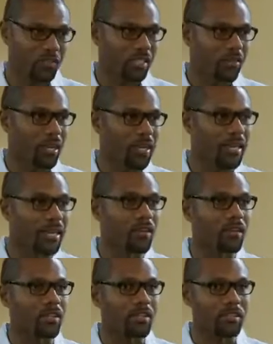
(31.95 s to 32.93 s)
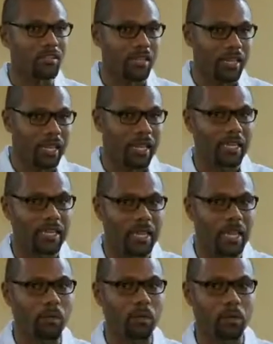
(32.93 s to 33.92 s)
speakers talking about the
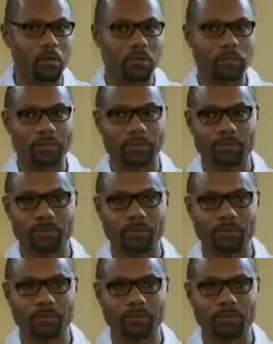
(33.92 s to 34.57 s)
real causes of